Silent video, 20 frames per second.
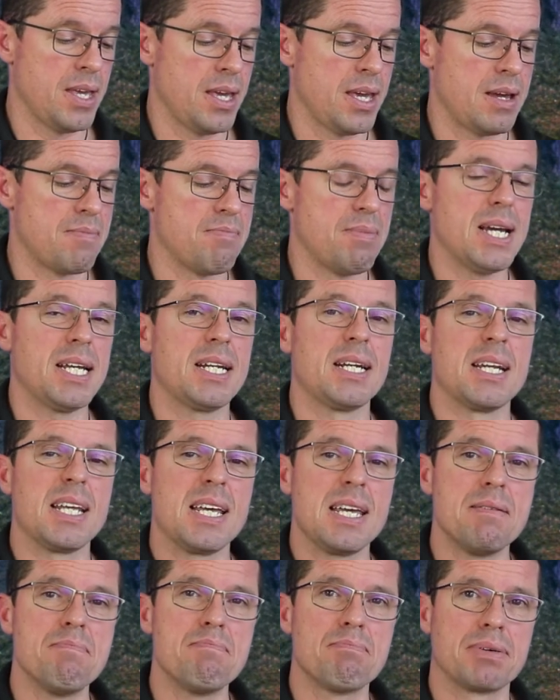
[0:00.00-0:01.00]
and made an
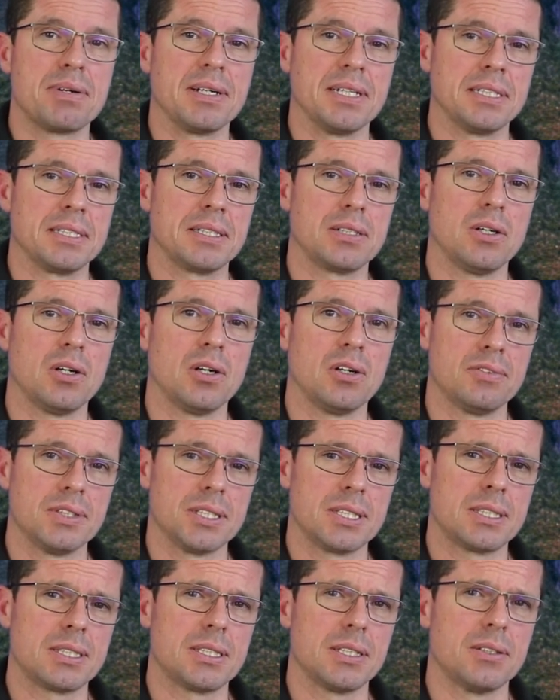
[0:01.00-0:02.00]
imprint of
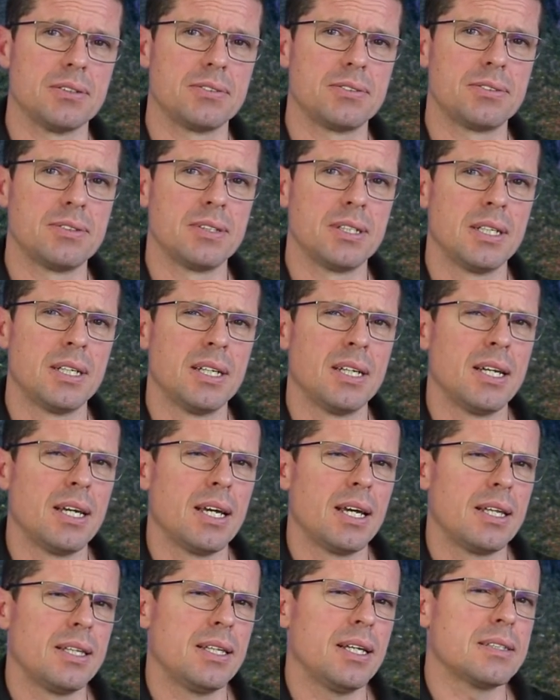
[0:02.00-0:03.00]
itself.
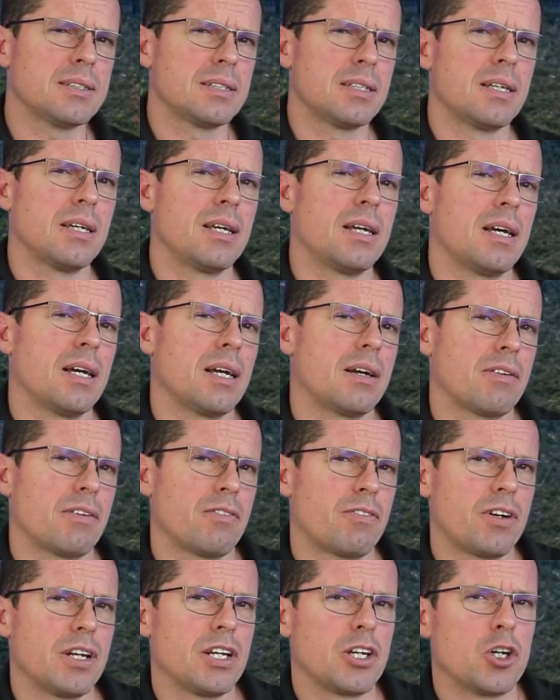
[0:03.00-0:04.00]
And that's a
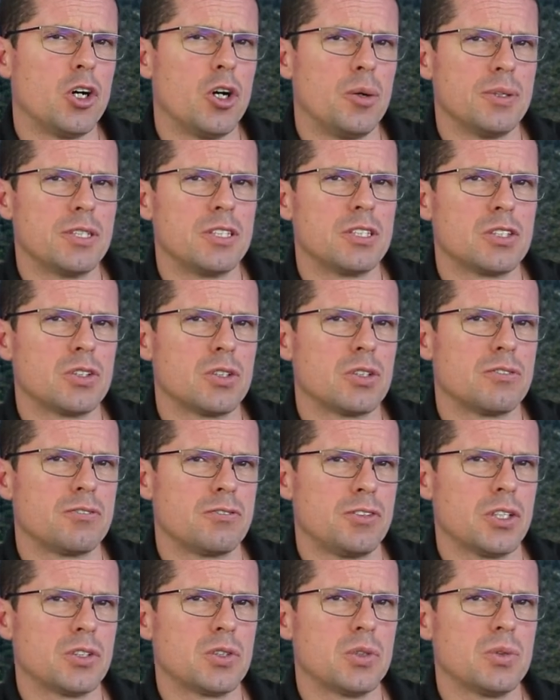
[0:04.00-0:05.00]
very common sort of
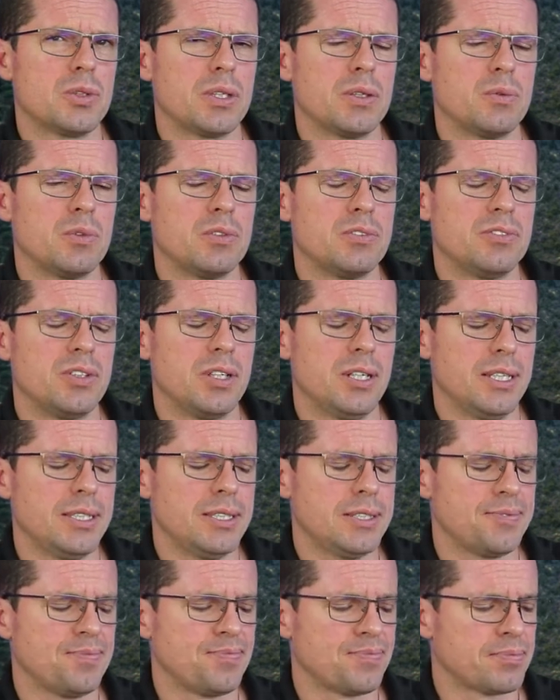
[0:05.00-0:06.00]
fossil that we'll
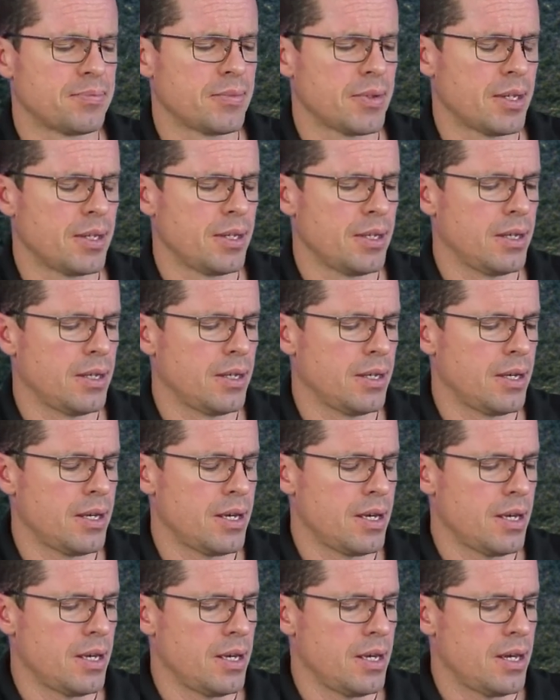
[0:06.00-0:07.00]
find.
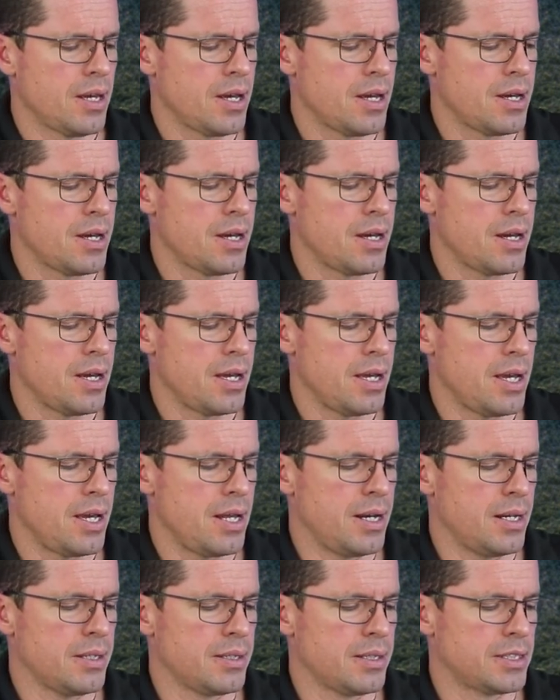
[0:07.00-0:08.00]

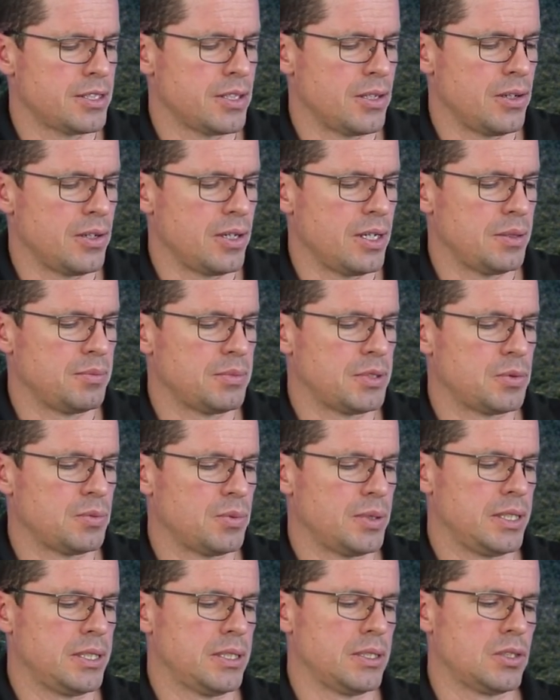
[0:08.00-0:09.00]
And other times
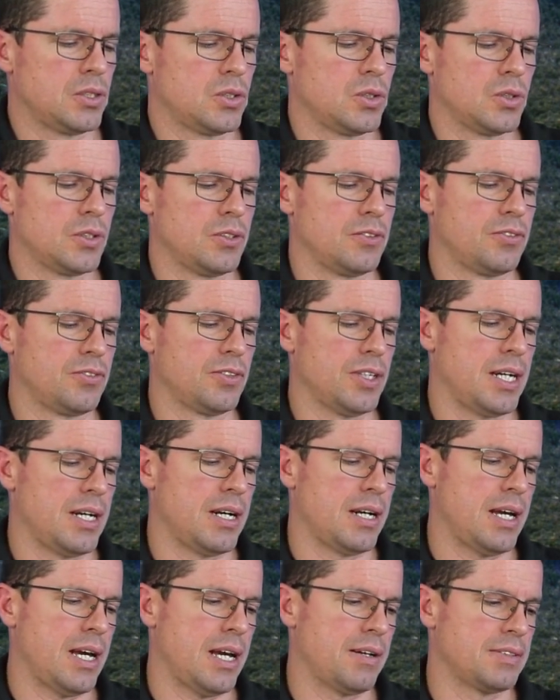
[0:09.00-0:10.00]
we can sort of
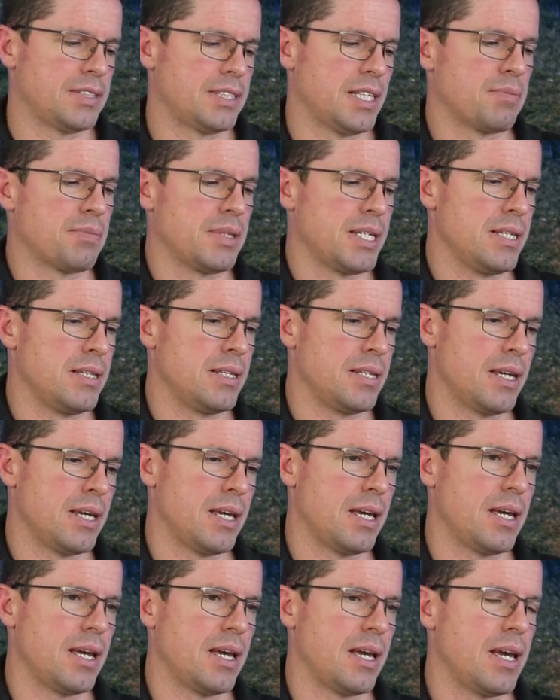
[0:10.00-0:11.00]
have something in
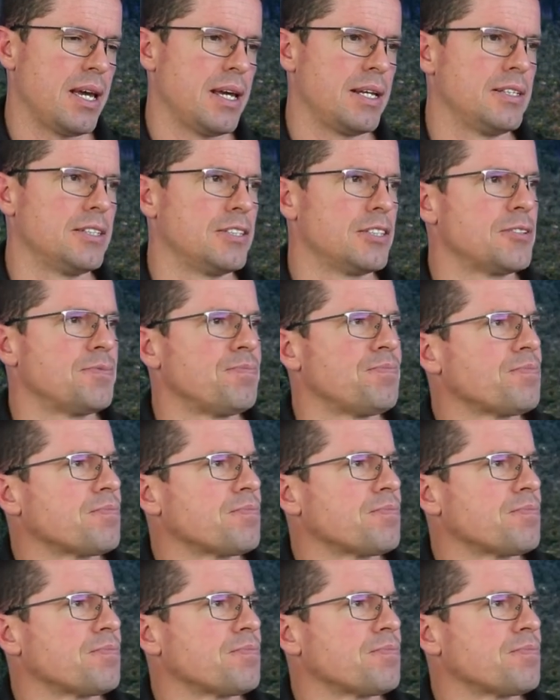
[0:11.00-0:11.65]
there and